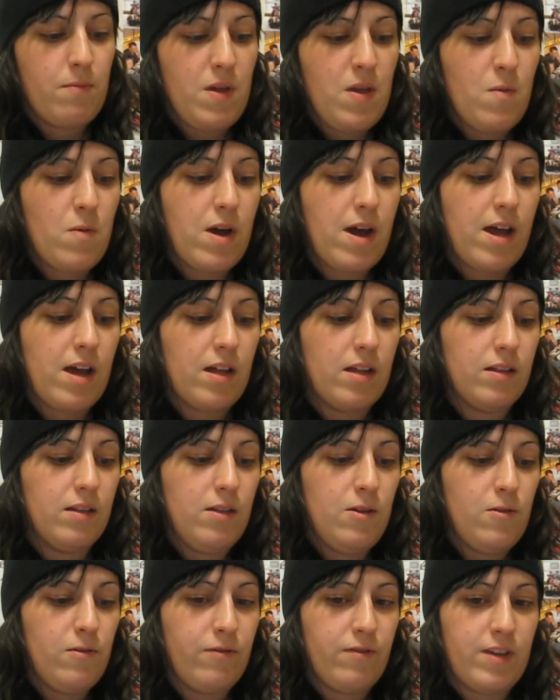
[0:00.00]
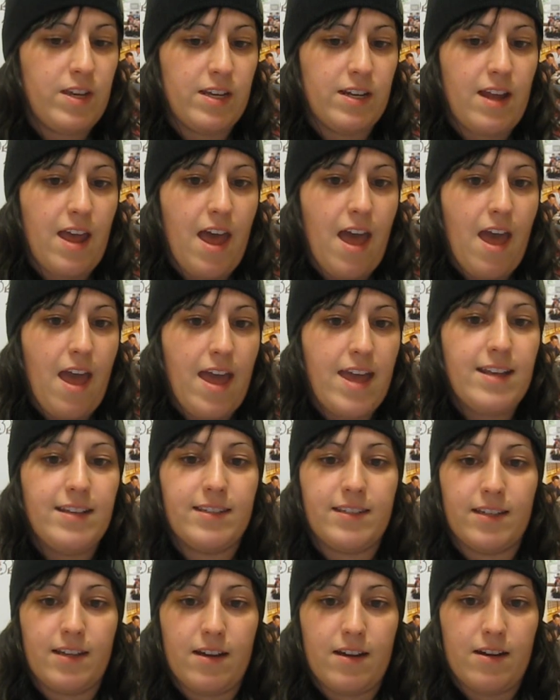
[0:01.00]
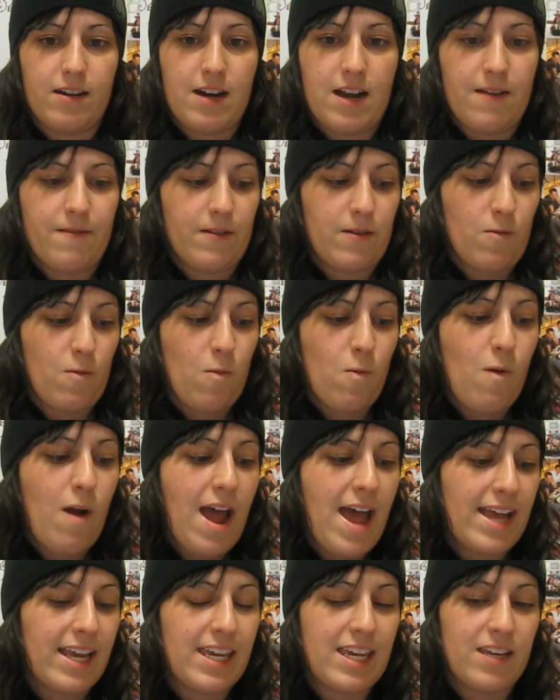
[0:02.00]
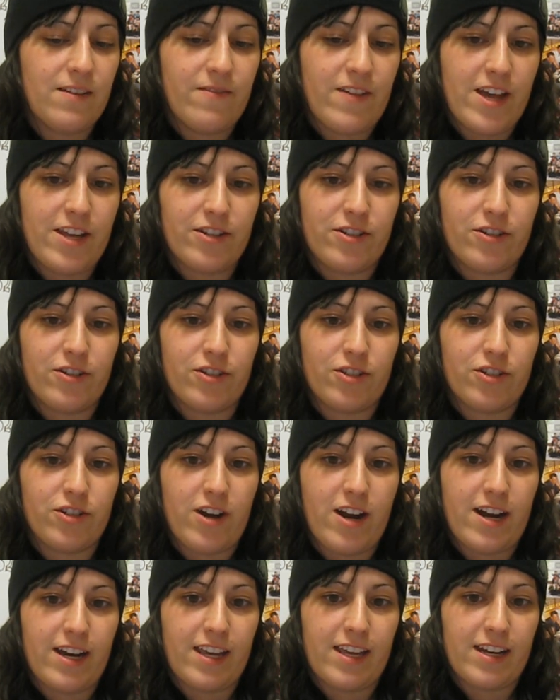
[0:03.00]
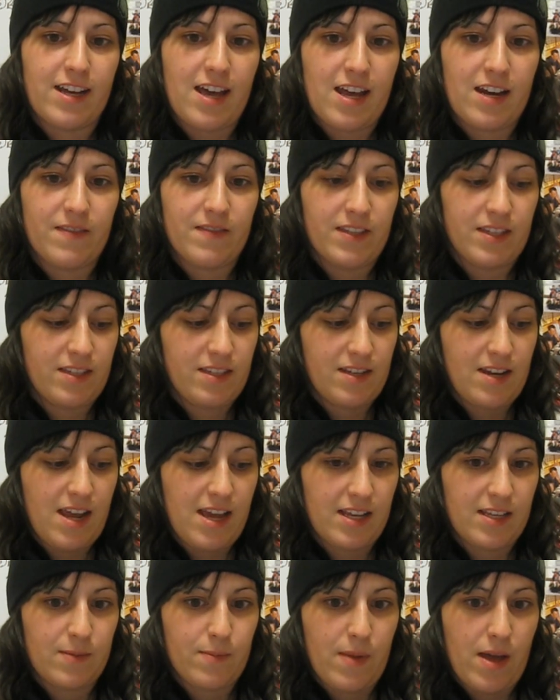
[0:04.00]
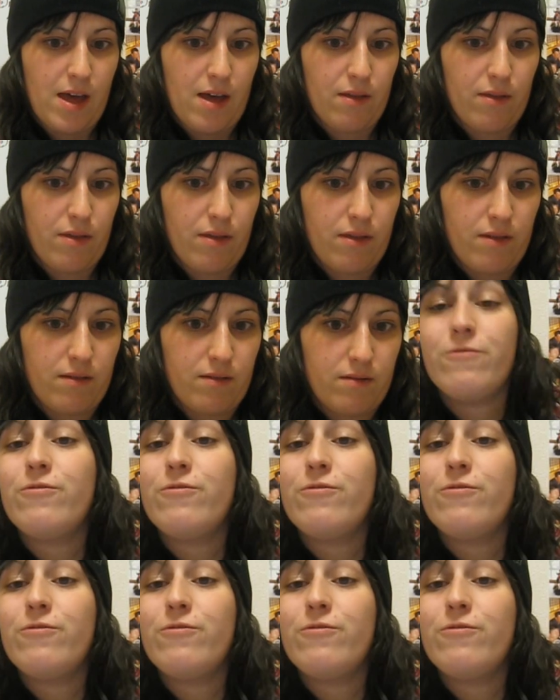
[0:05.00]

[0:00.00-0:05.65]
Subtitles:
Meanwhile, Luffy and Aesa are having wacky adventures trying to get out of the snake's mouth.